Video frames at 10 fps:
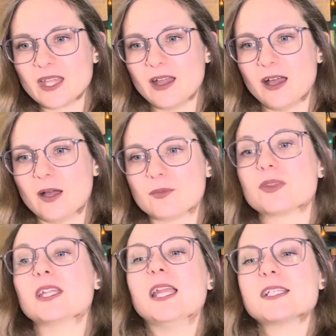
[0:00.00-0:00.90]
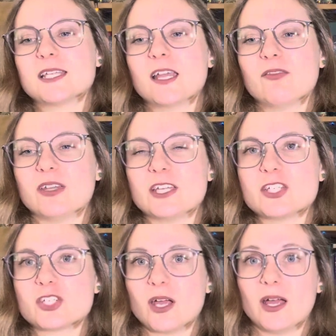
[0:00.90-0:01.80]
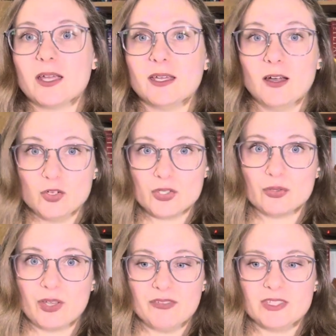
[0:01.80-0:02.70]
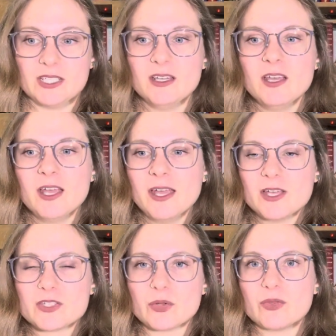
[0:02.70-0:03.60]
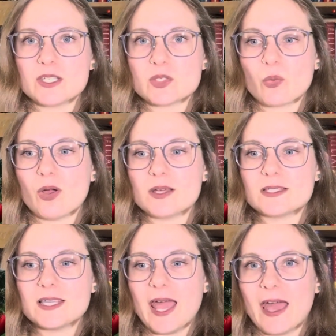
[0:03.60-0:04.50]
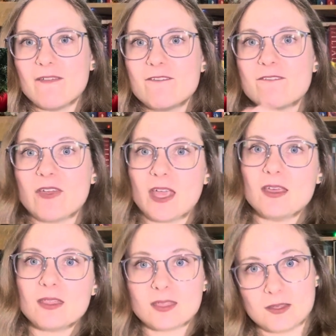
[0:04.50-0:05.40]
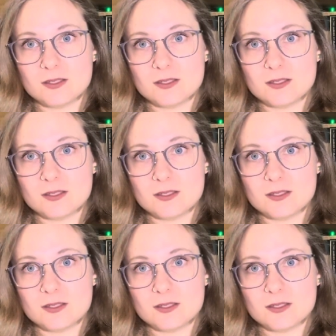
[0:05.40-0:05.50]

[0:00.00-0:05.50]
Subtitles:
The next thing I finished, I also gifted. So this was Have Faith